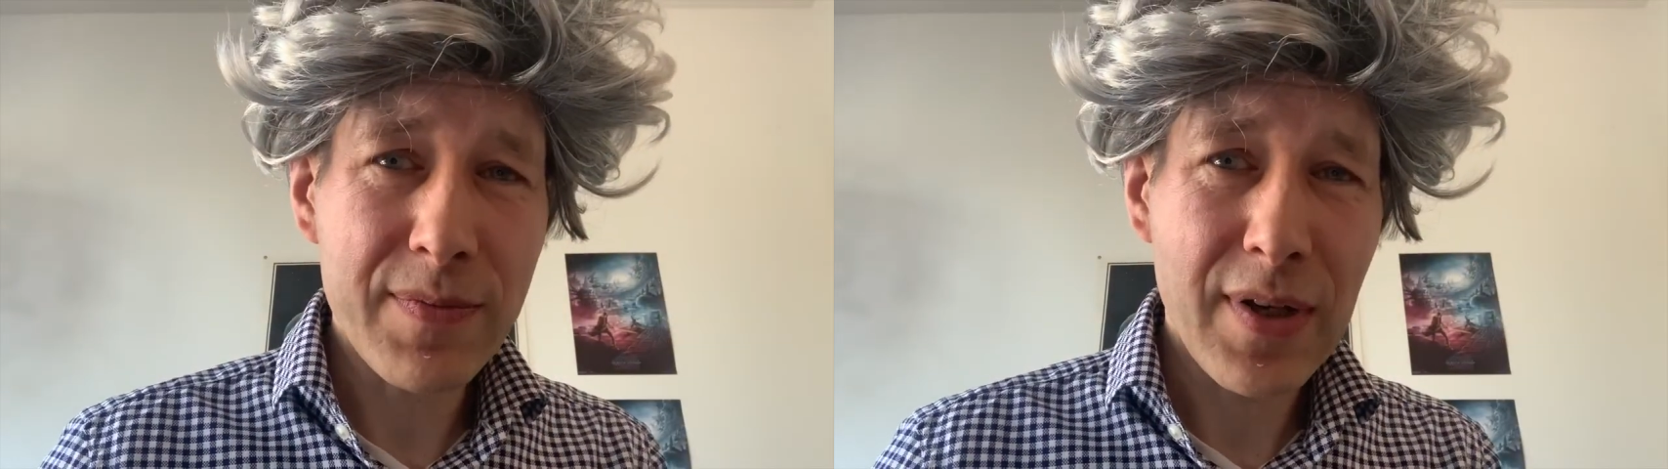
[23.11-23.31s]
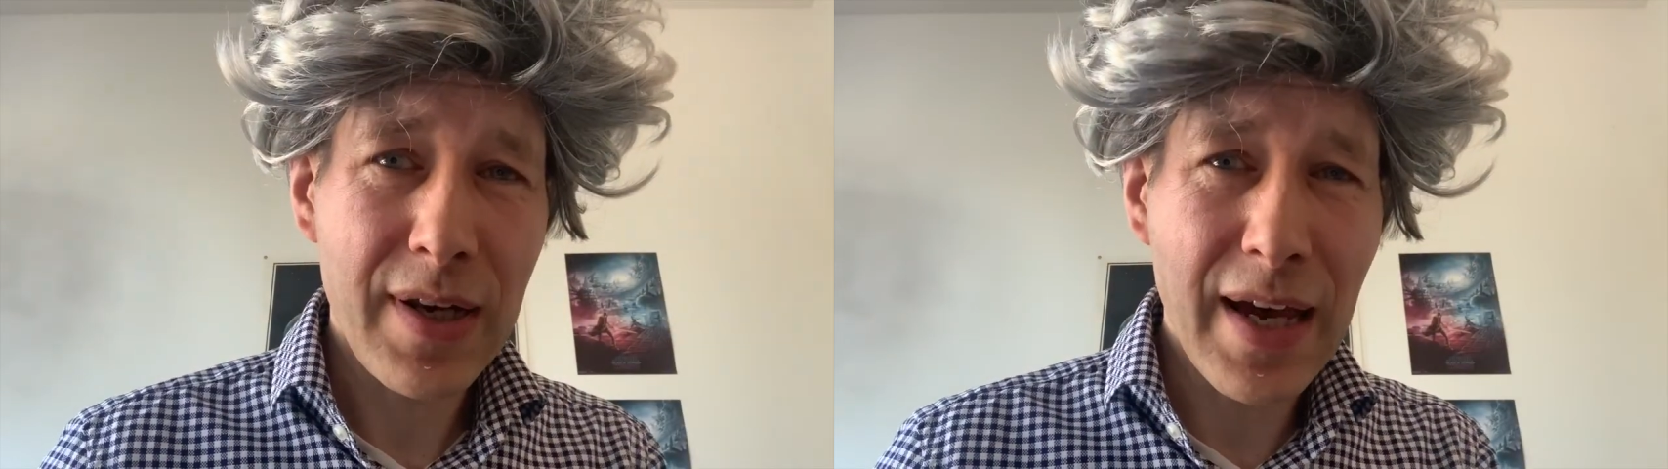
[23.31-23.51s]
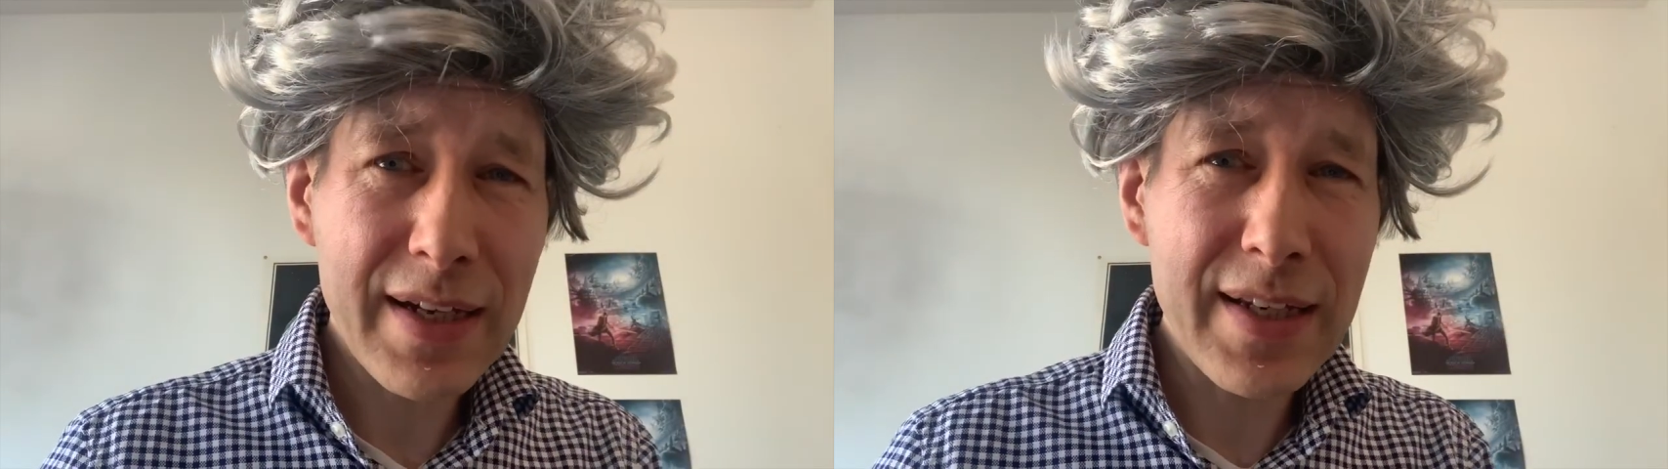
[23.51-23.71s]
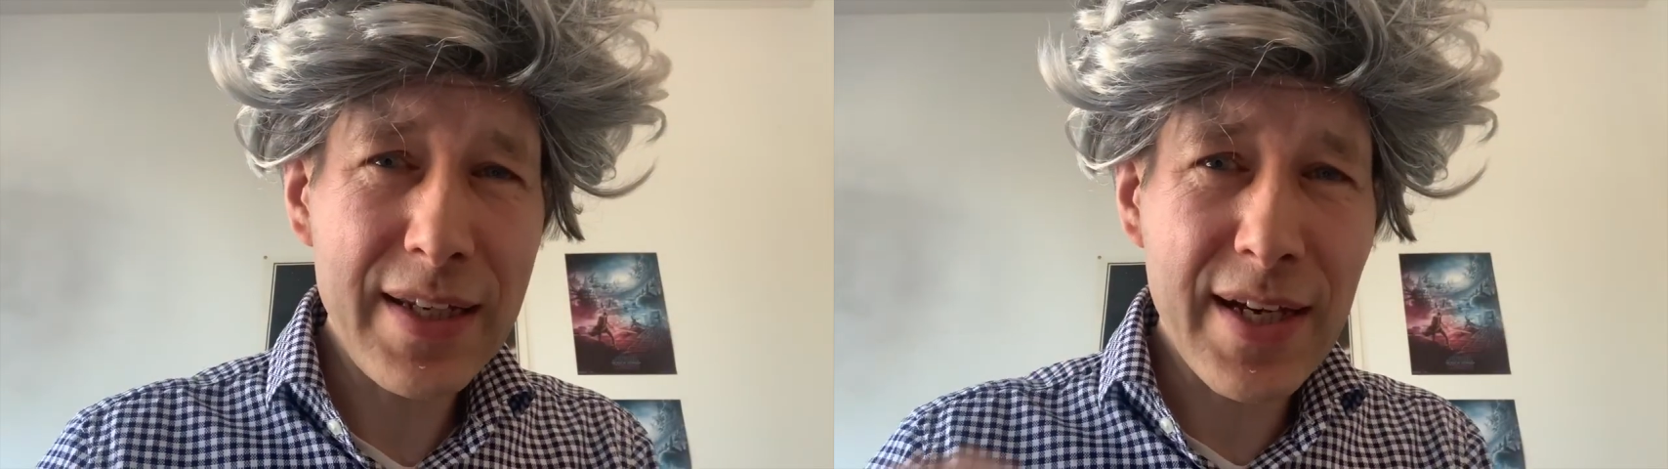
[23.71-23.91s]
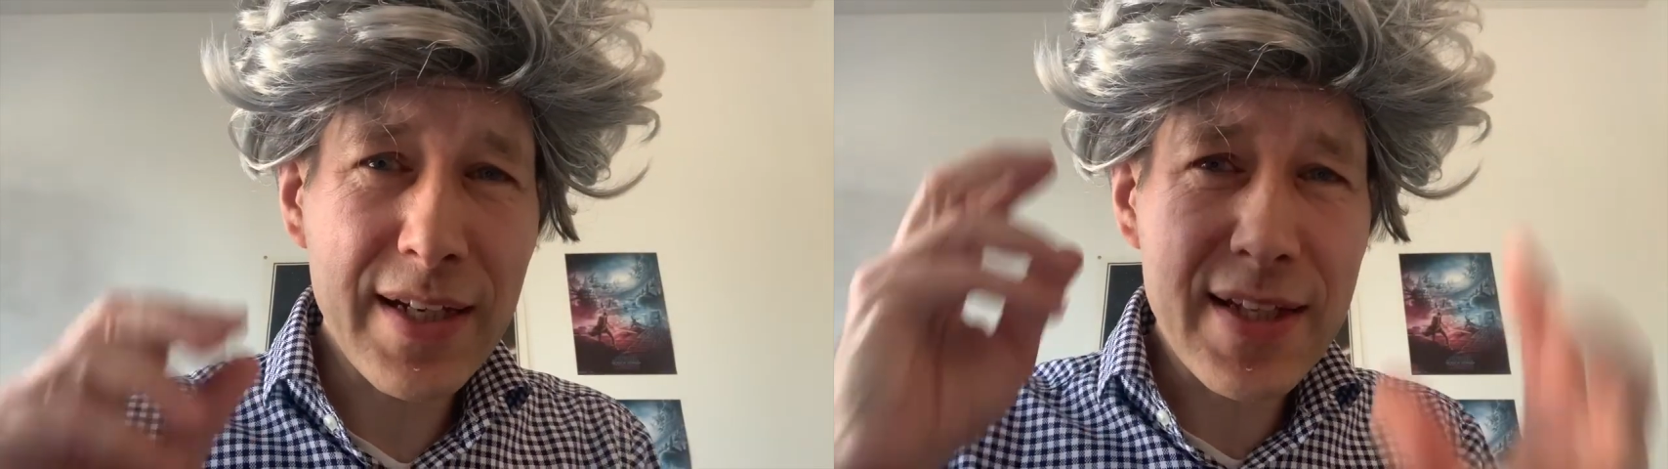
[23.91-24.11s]

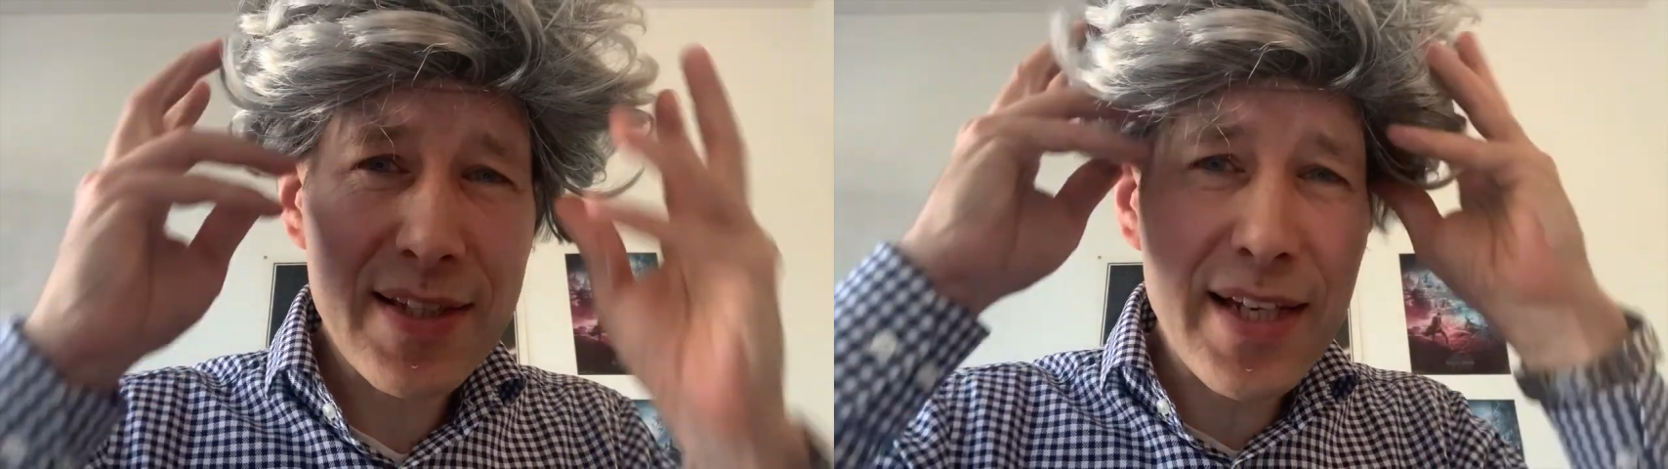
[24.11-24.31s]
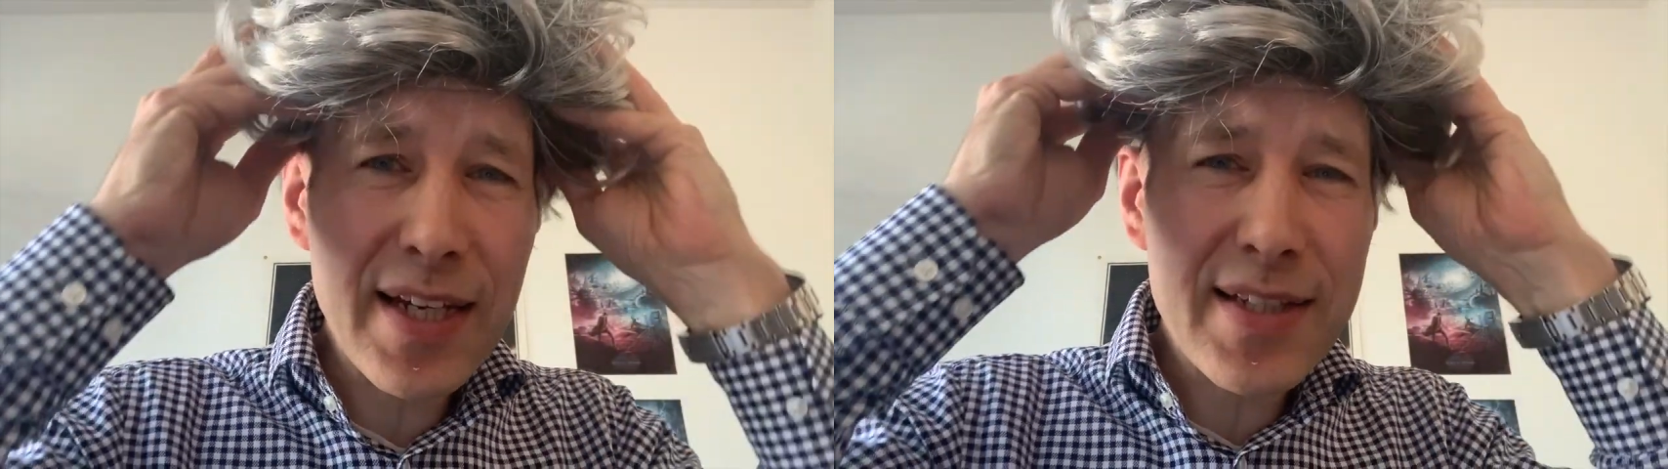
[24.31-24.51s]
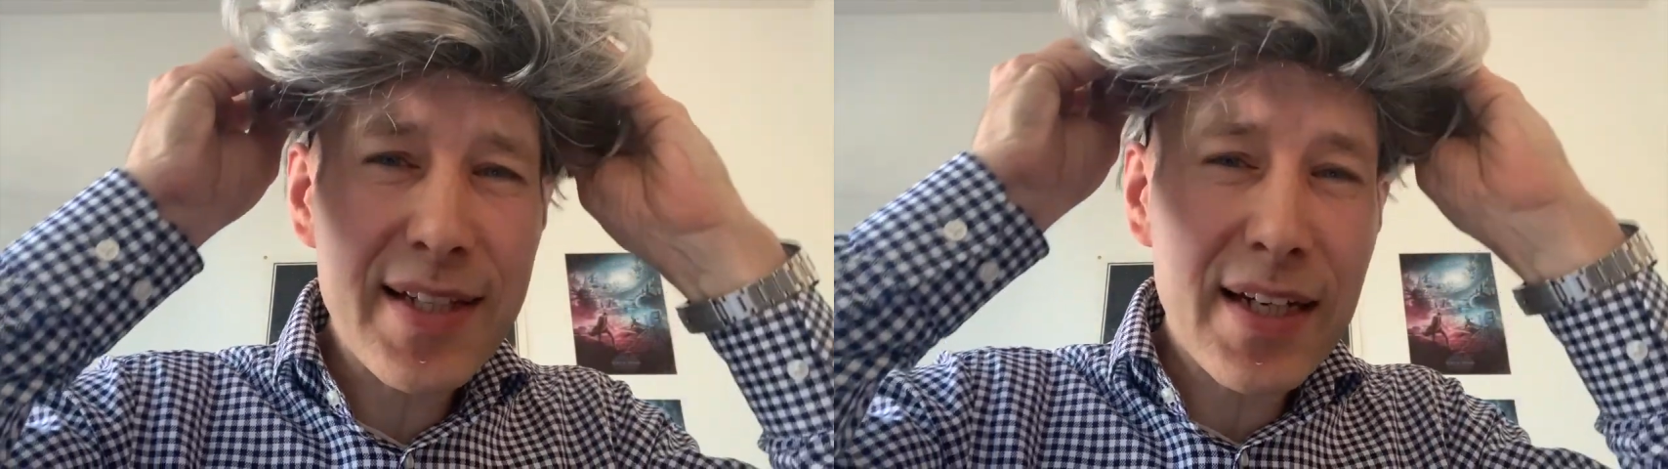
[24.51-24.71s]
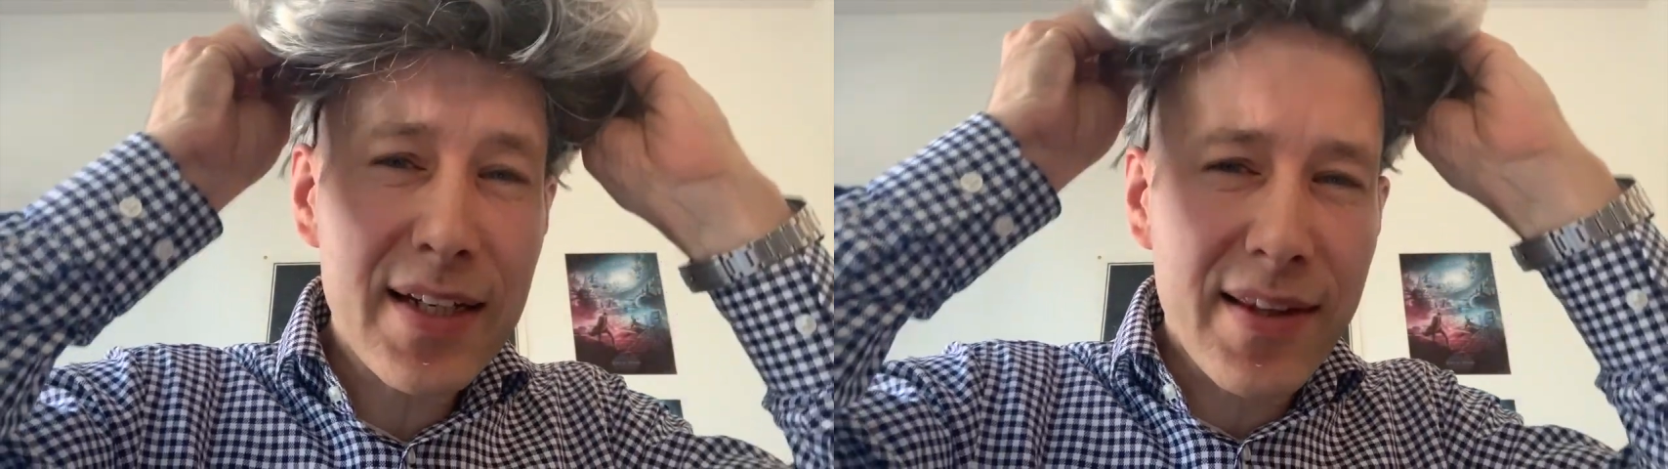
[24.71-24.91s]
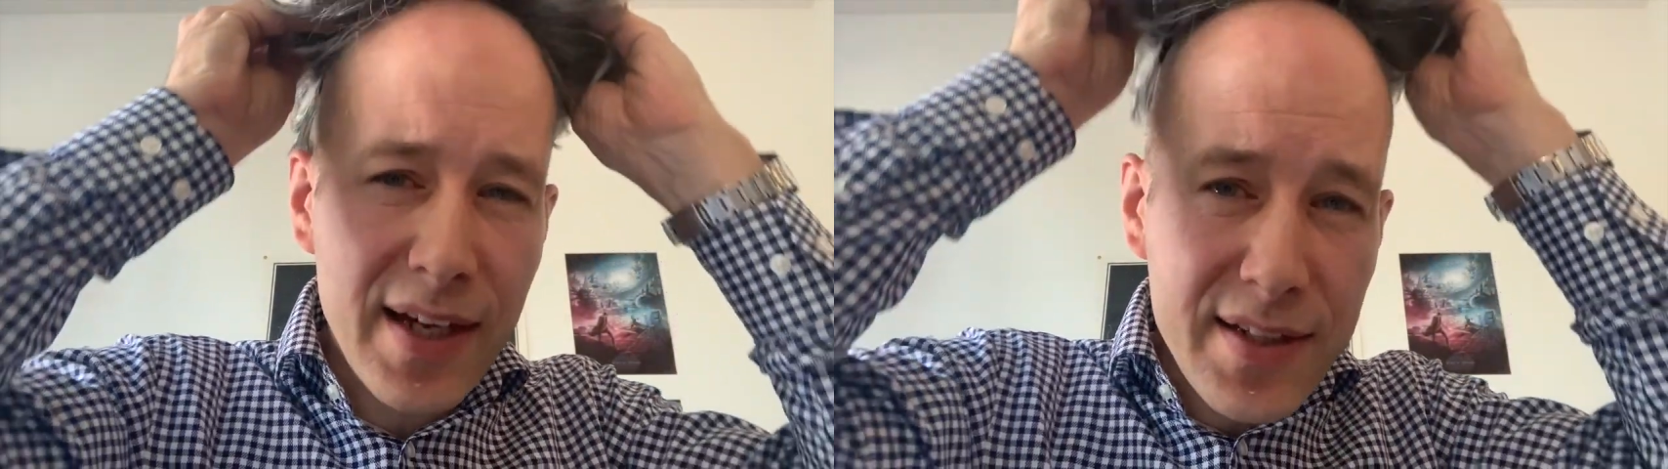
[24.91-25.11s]
Luckily, I can say
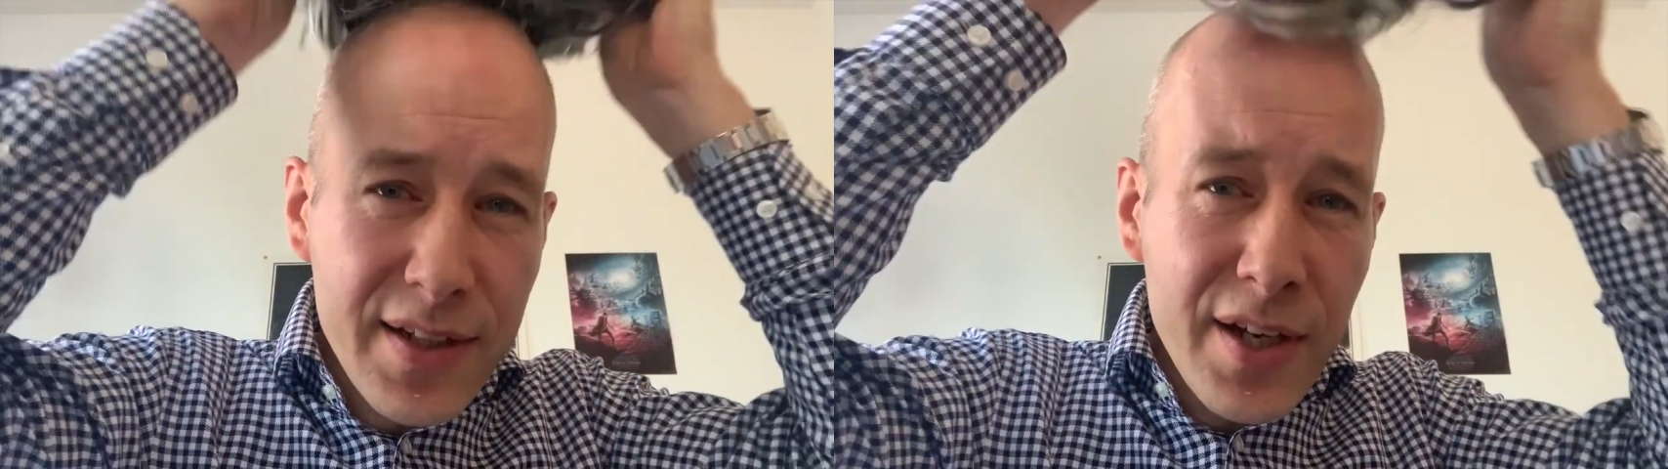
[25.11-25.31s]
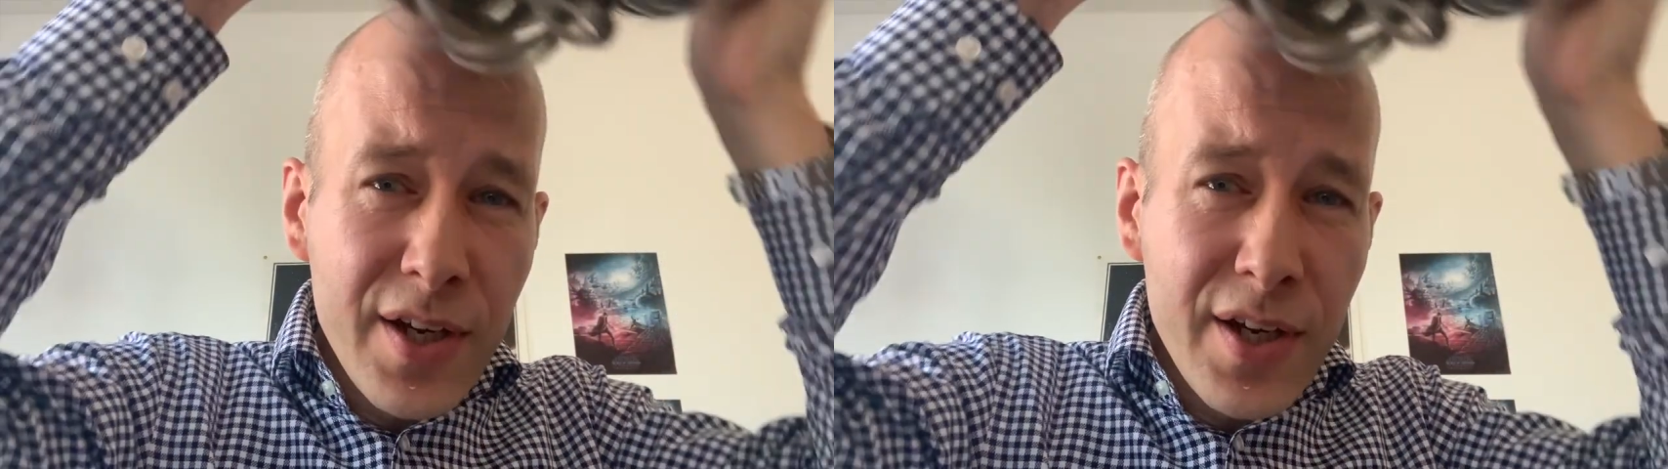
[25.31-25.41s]
exactly that